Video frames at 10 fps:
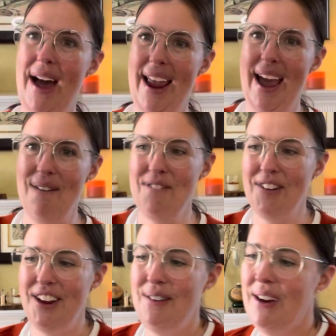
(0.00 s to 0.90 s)
have for
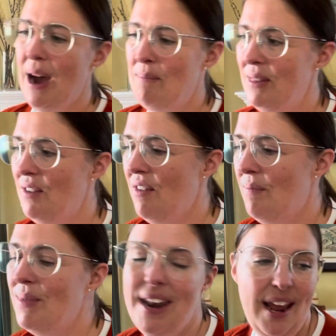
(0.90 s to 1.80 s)
you a couple of
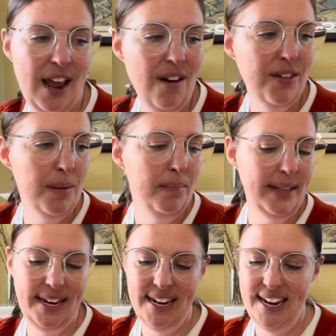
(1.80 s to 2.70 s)
them that I have
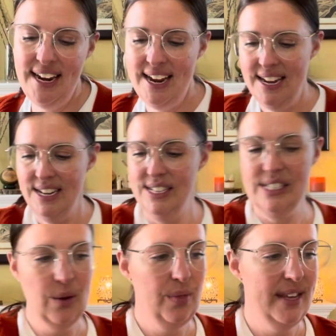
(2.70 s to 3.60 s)
completed.
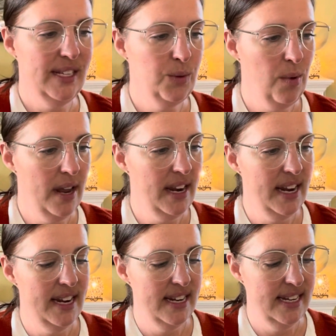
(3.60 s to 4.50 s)
So this one
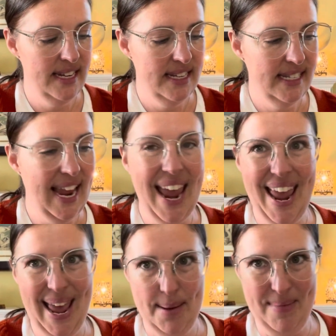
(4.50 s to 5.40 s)
is
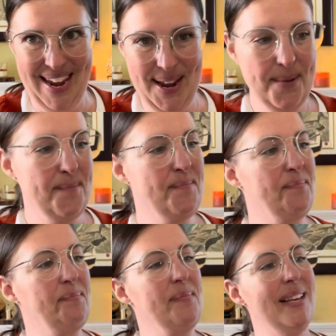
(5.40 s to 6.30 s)
Emmy.
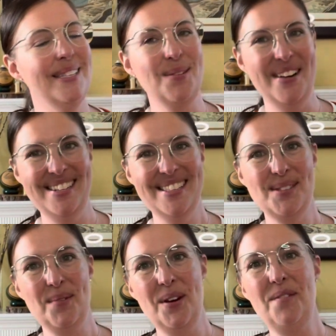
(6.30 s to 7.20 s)
So I did
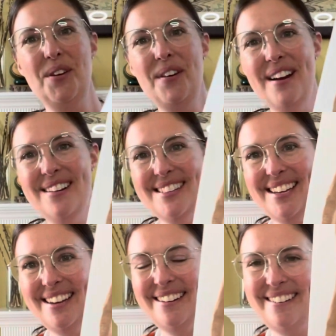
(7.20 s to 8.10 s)
this one a few years
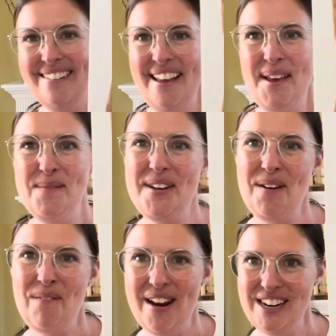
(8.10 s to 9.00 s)
ago, but I
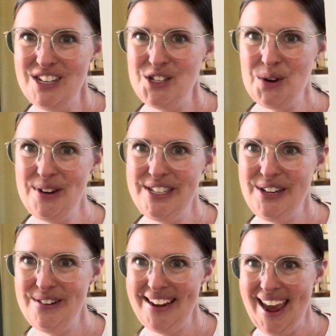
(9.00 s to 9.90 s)
wanted to show it to
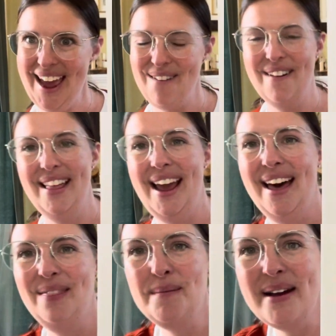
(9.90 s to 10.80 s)
you again while I
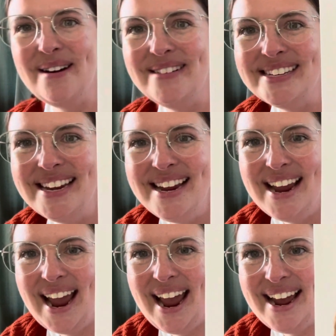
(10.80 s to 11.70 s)
had them out.
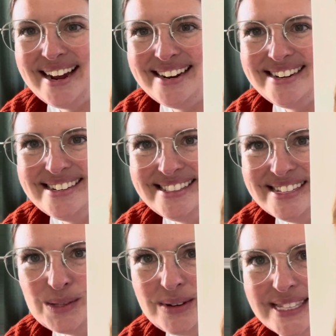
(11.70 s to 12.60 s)
And
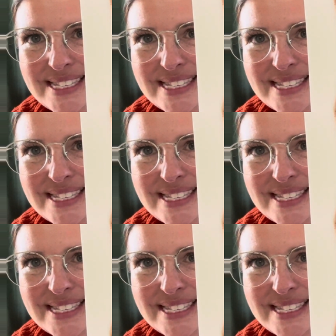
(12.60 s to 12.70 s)
this one's